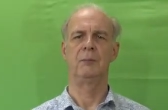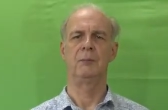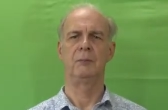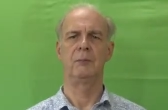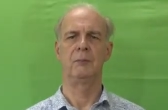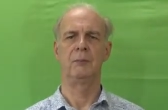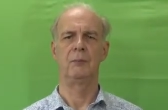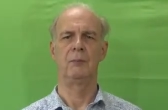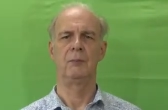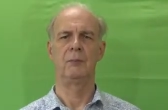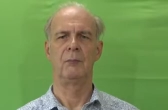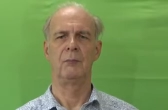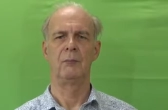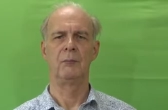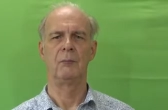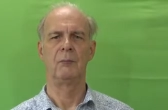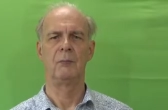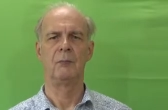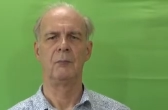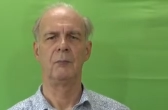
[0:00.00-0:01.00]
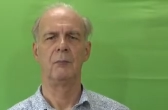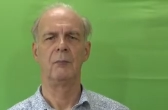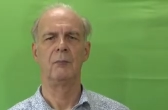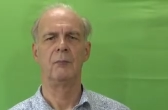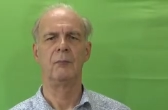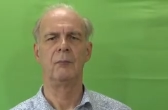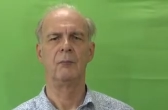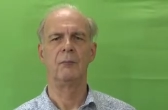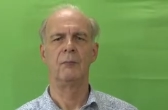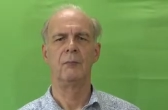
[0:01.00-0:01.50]

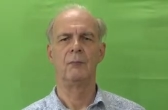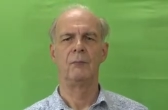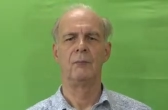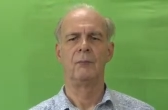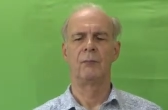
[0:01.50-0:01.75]
[no speech]